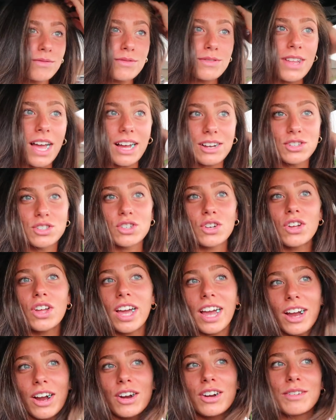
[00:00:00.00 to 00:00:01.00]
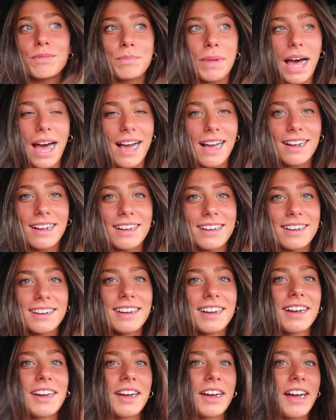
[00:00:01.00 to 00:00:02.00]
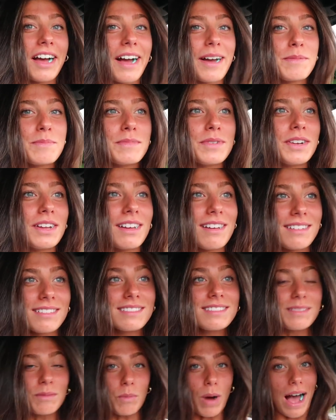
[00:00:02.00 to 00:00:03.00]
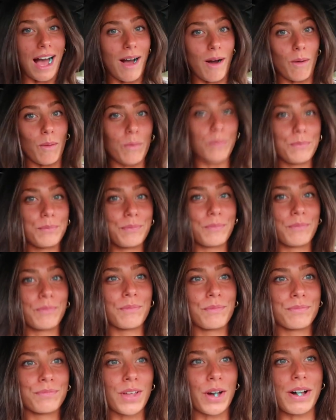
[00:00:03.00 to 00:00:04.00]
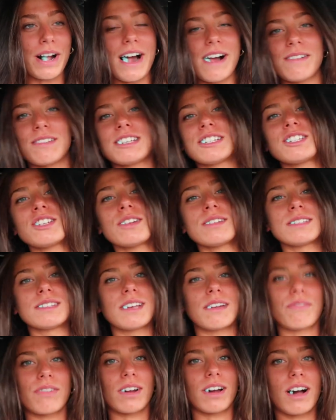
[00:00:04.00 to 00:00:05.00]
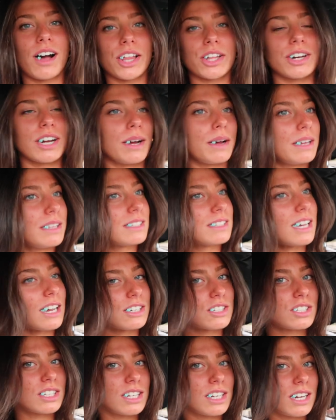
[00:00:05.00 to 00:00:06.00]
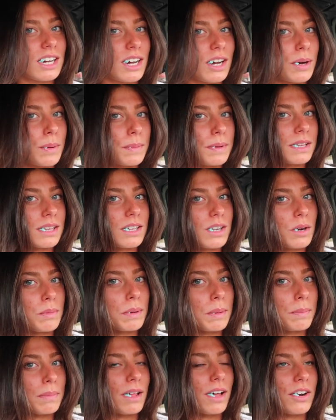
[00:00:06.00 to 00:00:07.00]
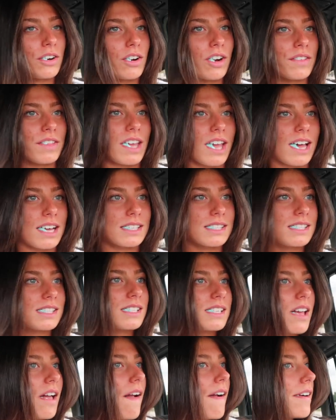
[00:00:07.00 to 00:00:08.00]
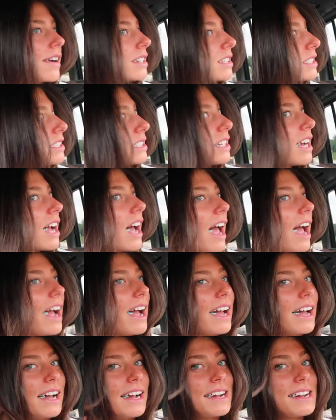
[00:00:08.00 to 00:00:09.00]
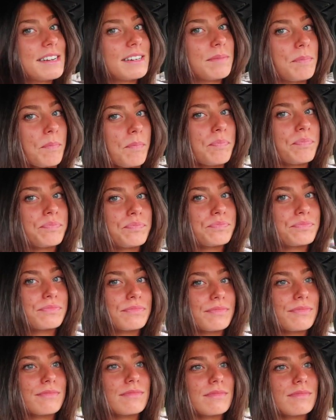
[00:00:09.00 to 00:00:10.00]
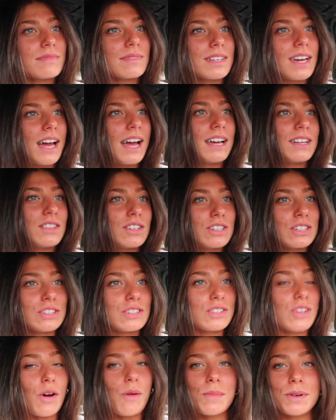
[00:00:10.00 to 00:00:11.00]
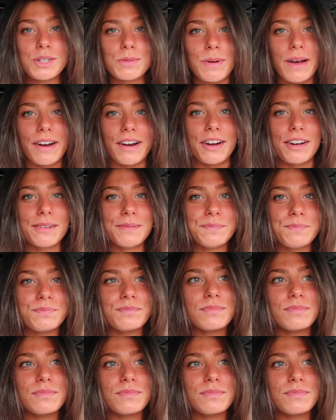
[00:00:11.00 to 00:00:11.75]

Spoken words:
natural hair back. Wow. Okay, this shows different coloring. It's actually a little bit blonder on the ends, and it looks so much better.